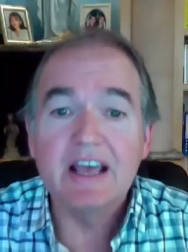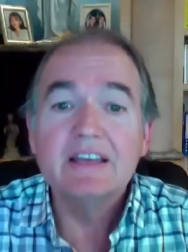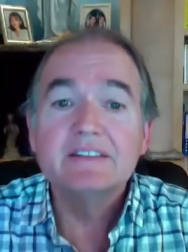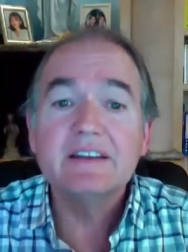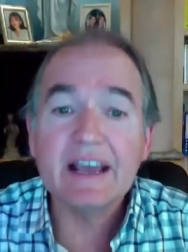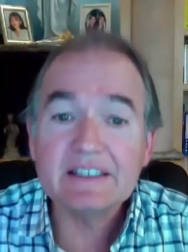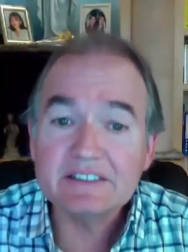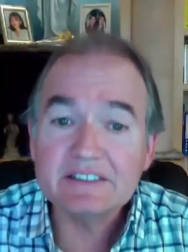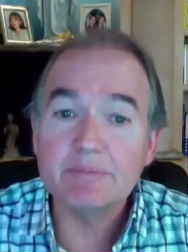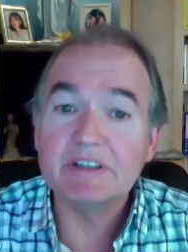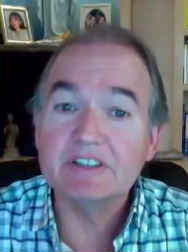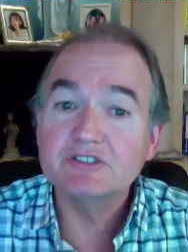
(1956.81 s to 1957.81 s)
The next
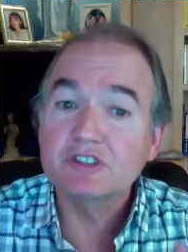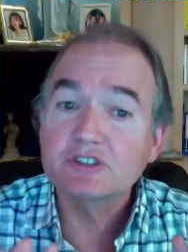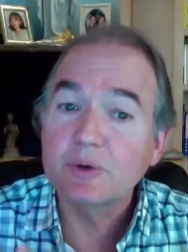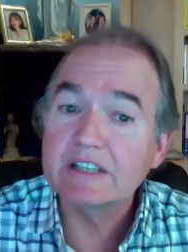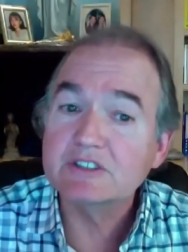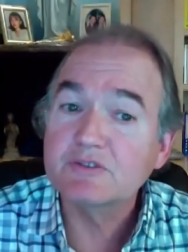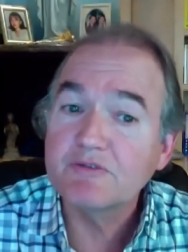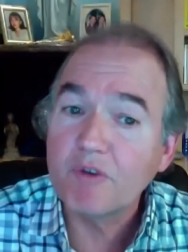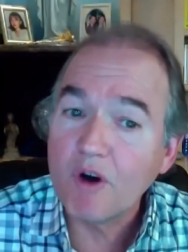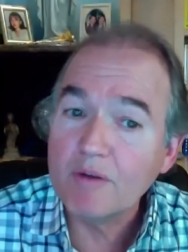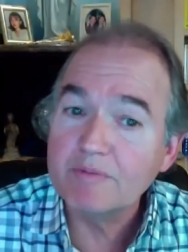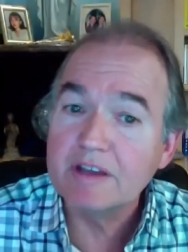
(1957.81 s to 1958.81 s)
step is to
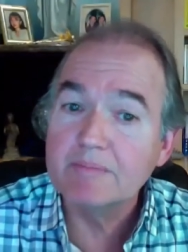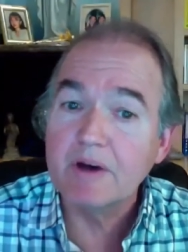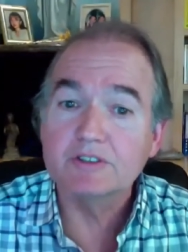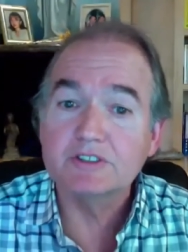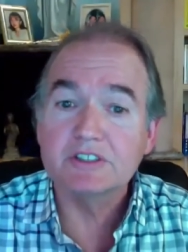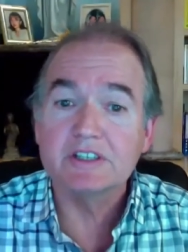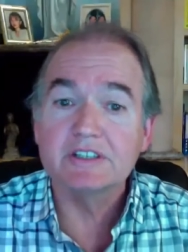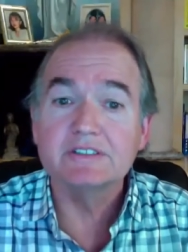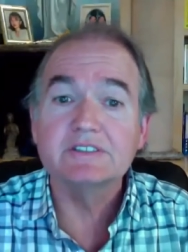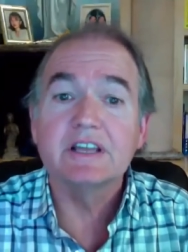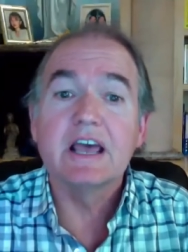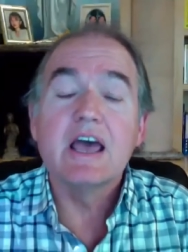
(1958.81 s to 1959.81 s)
transform the
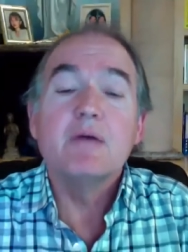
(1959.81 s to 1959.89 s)
emotions